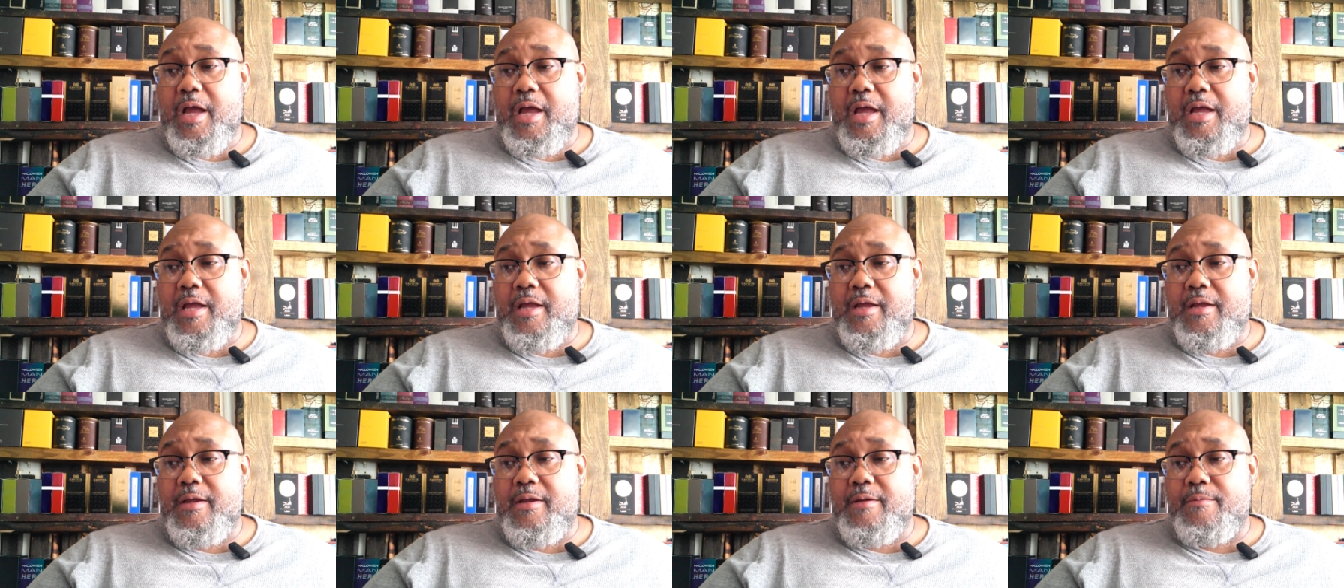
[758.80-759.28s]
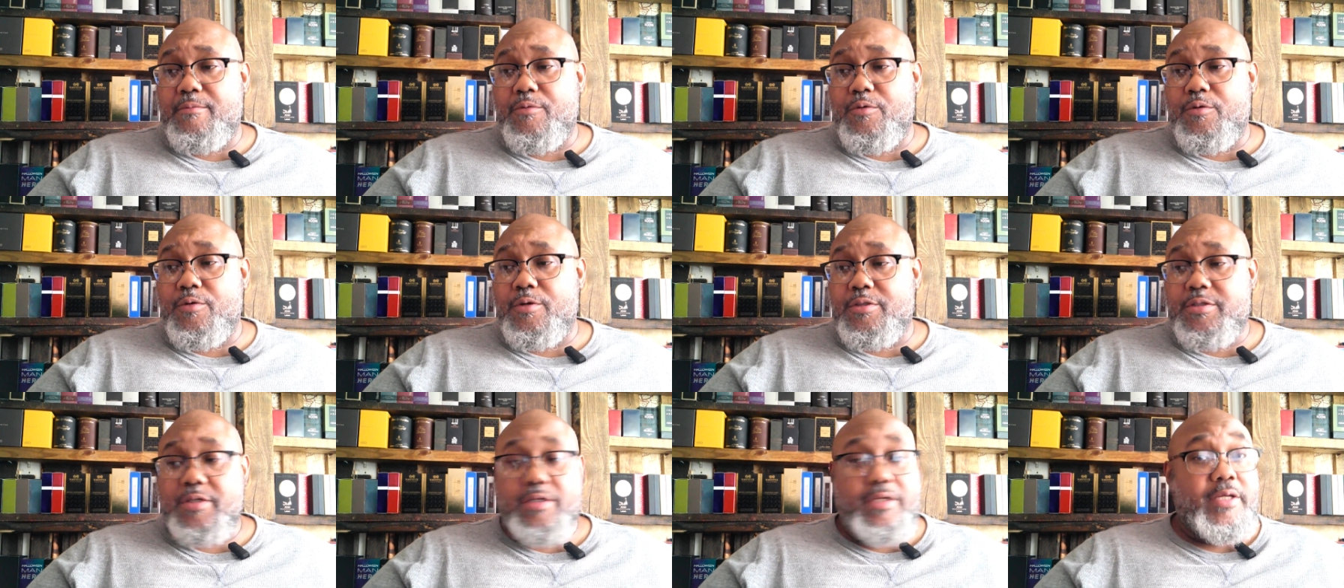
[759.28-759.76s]
I am
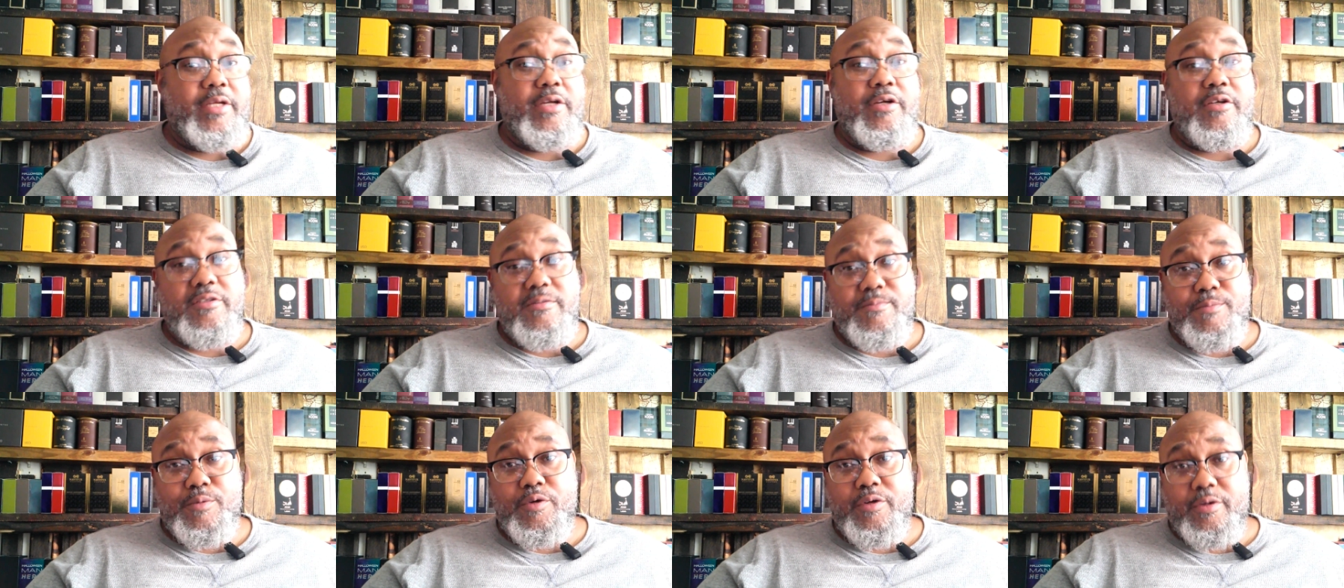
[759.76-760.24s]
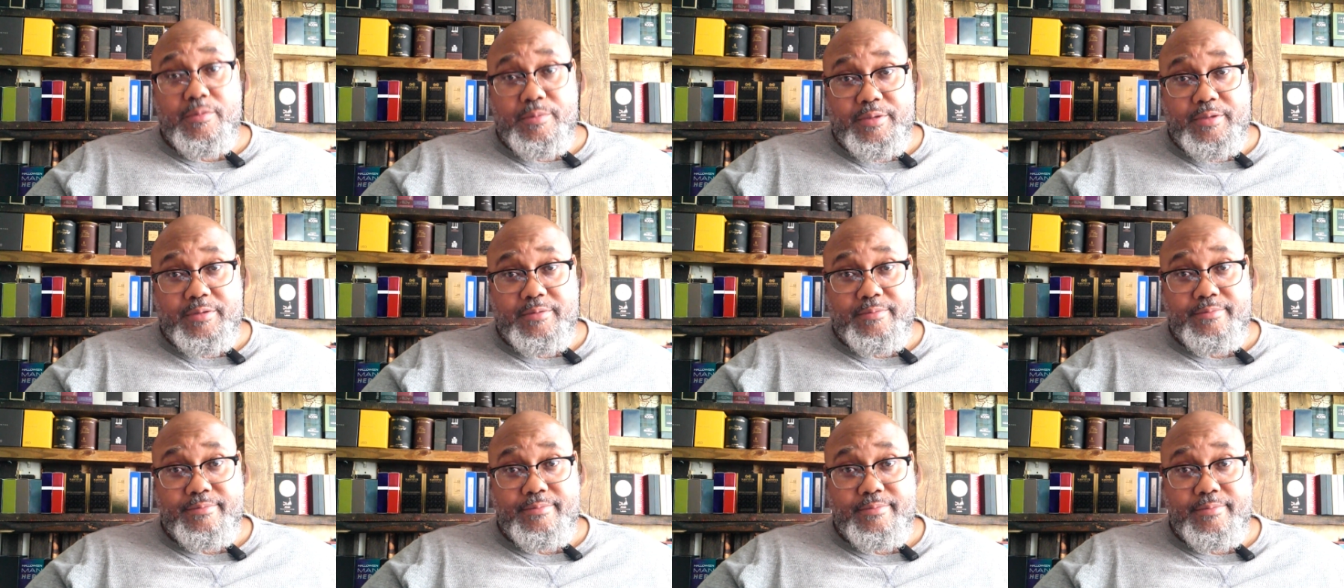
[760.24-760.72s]
going to let her spoil
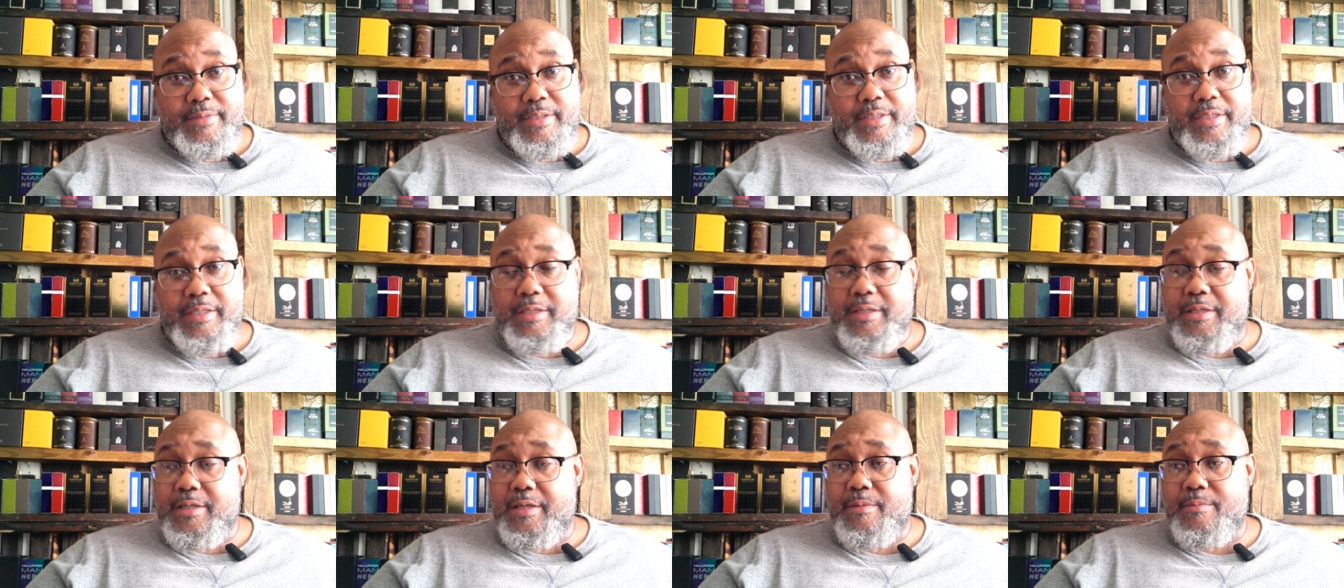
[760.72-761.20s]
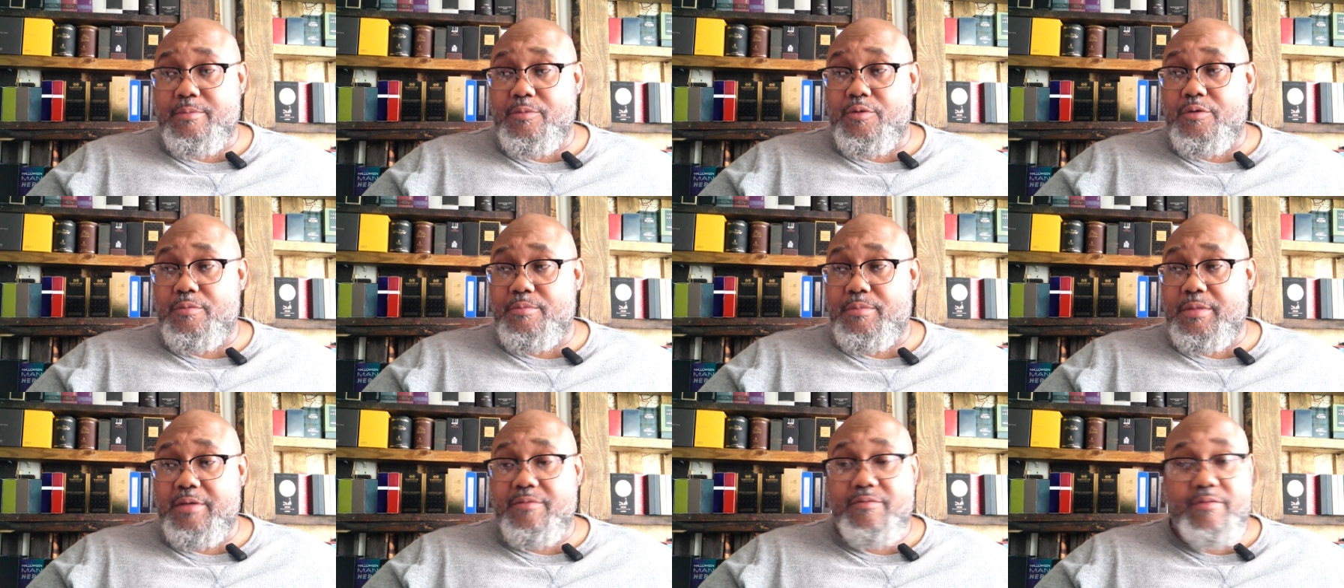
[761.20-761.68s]
it, and I'm
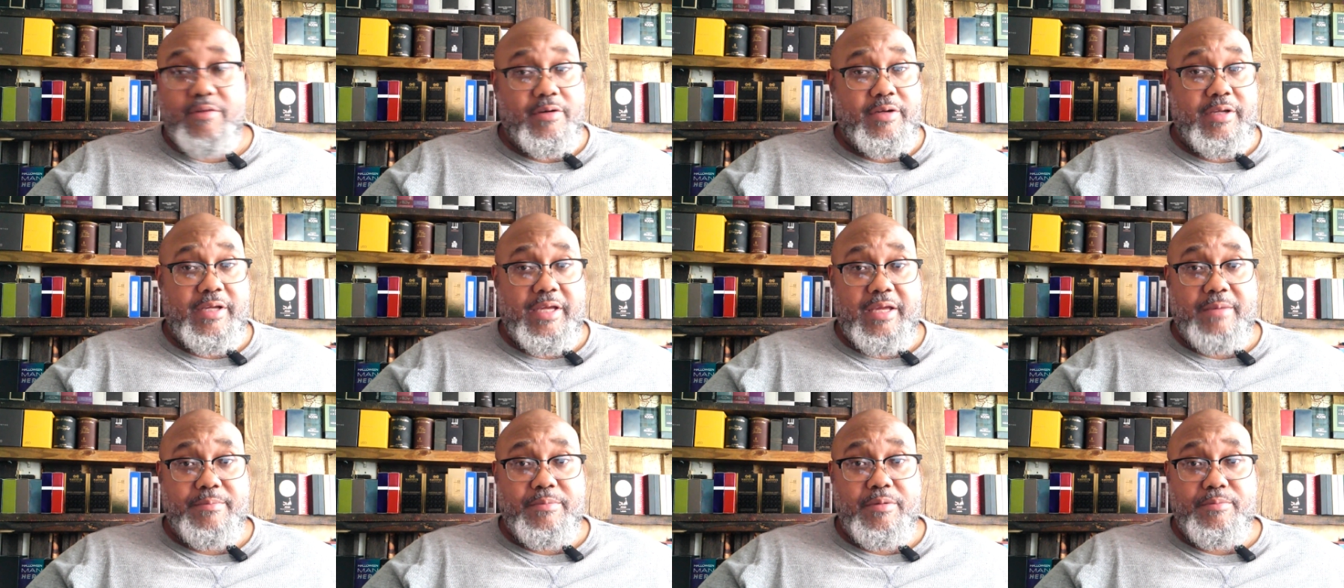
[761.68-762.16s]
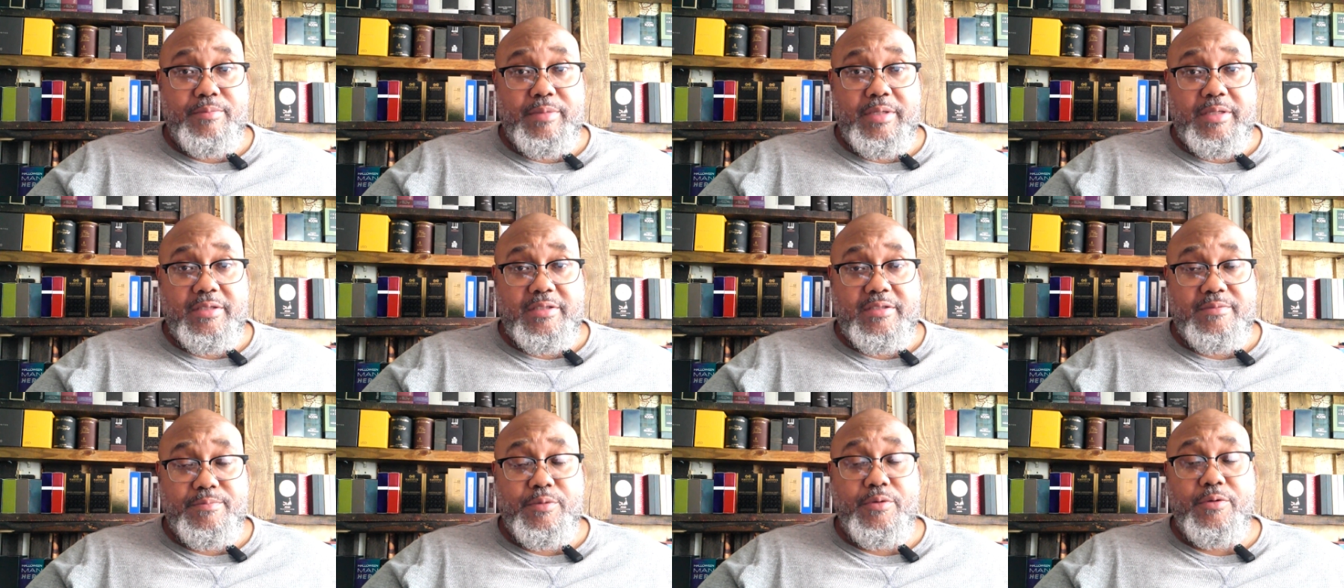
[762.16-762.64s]
going to be very happy
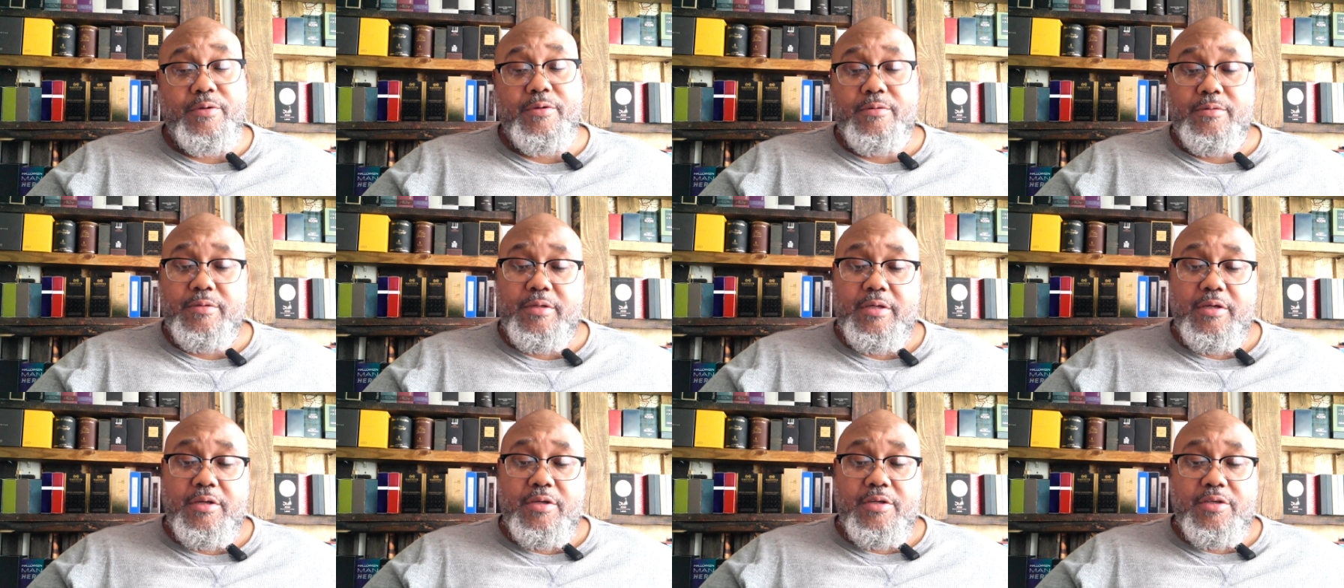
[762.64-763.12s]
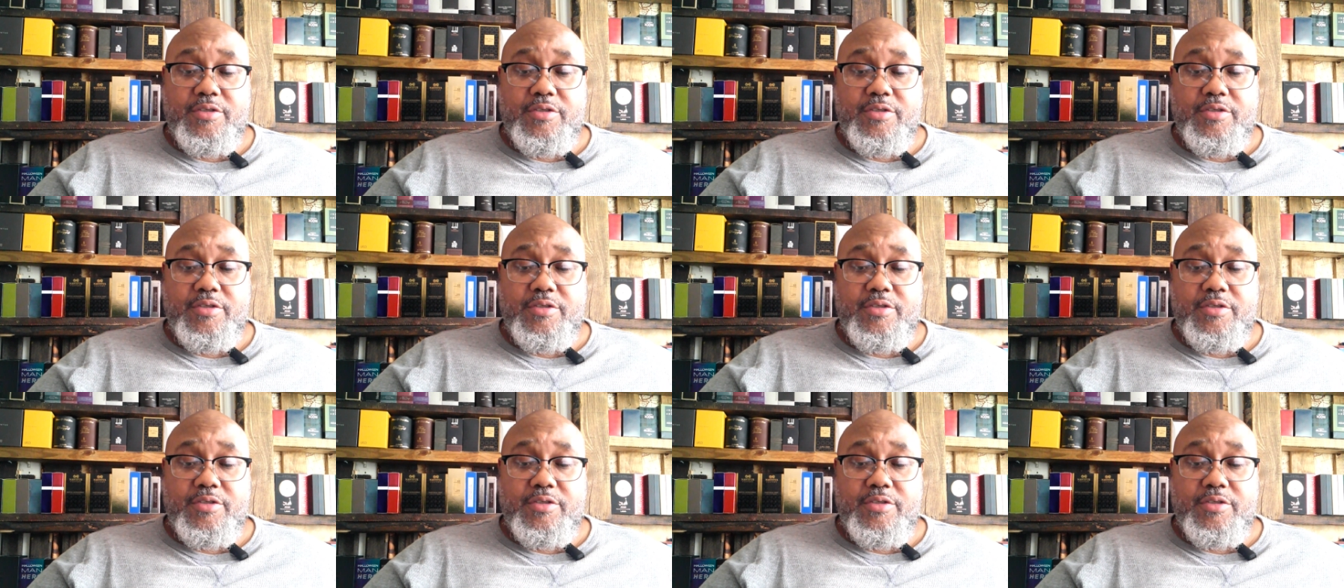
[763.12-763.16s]
being spoiled.